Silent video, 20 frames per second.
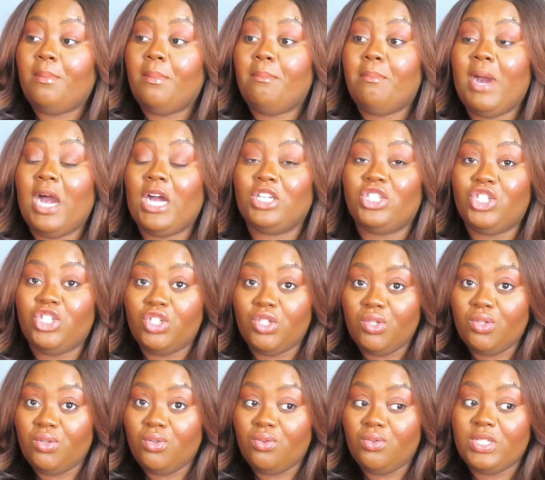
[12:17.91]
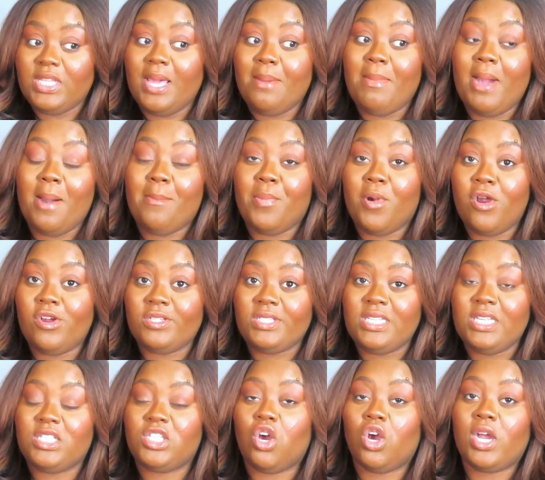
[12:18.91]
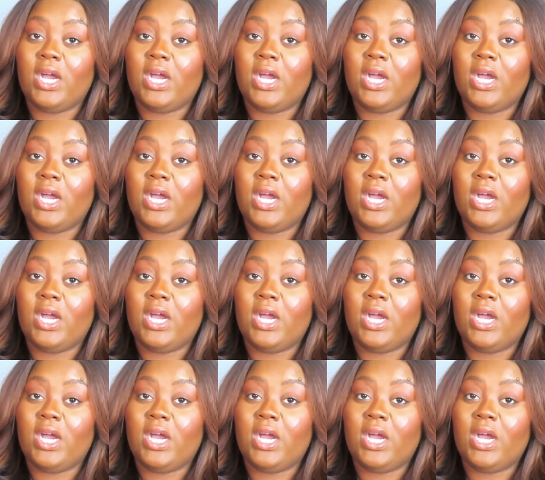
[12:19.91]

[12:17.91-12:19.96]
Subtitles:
my shoes and my purses are